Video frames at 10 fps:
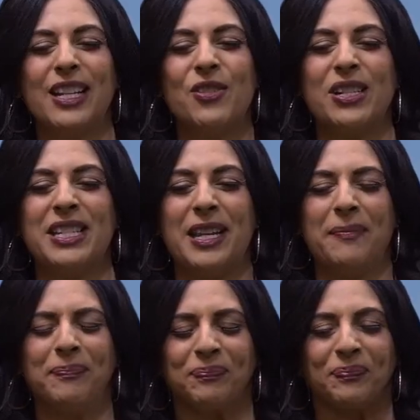
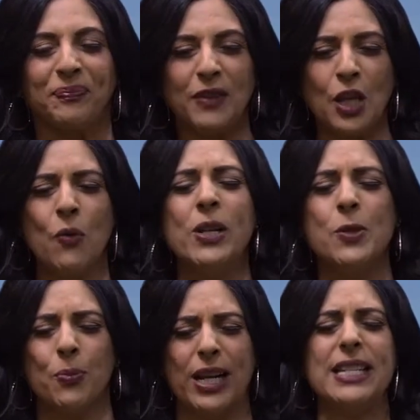interesting,
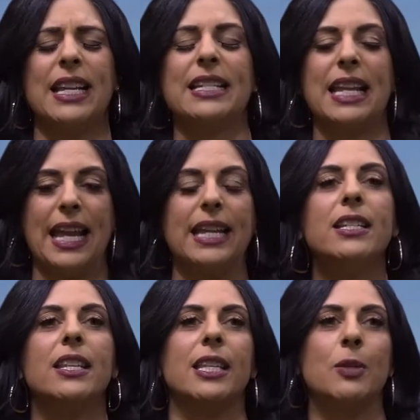which brings us
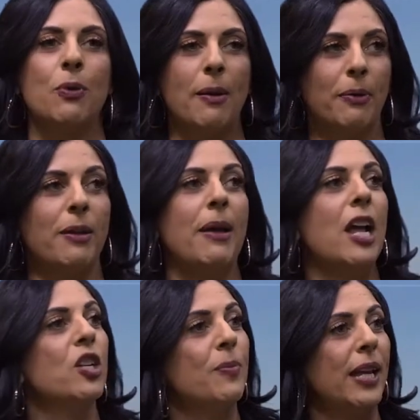into this property
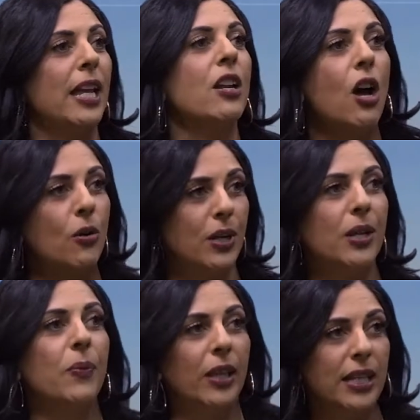management and
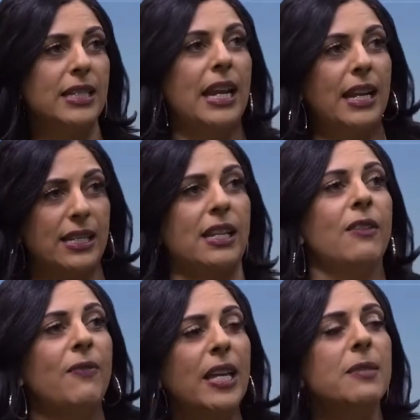owning real estate as an
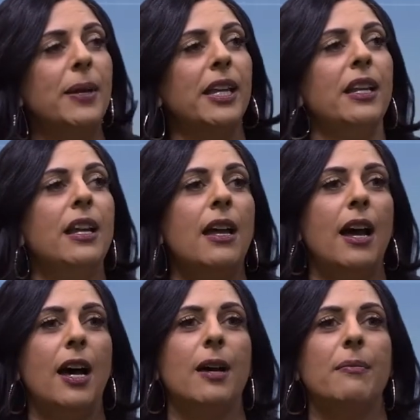investment.
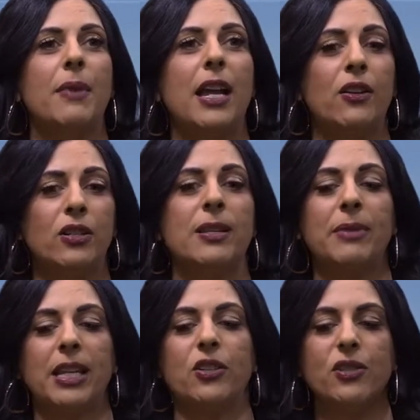I heard
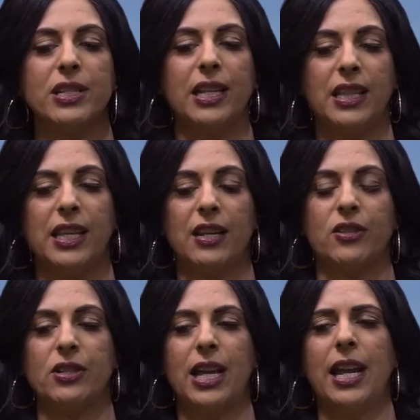something interesting the
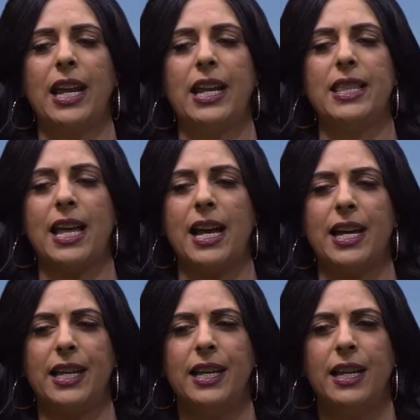other day
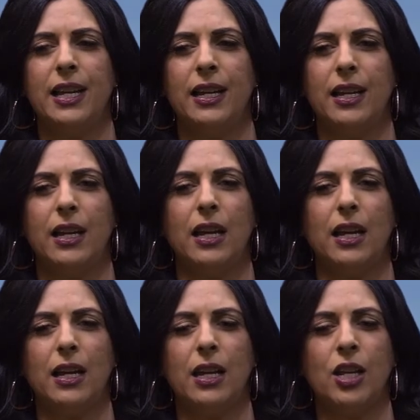that,
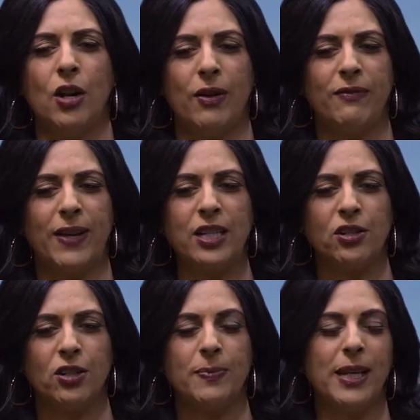
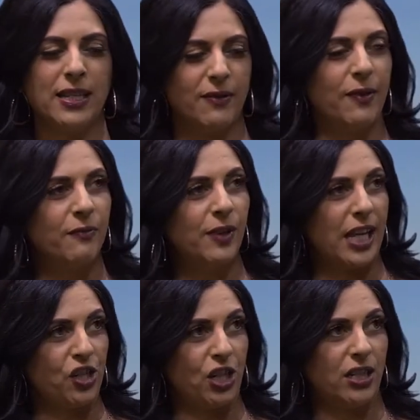investors, because of
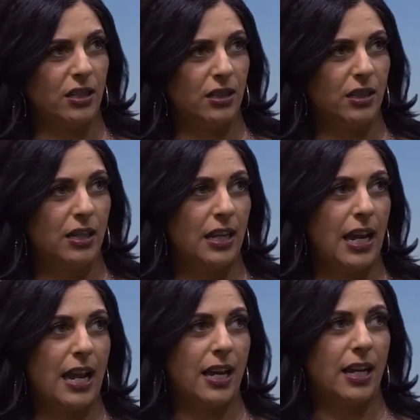inflation
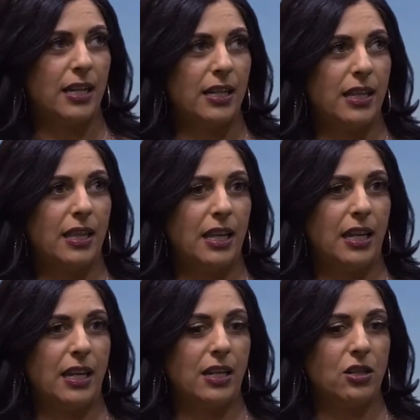and
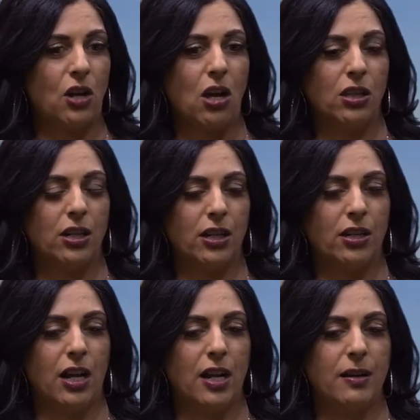the dollar,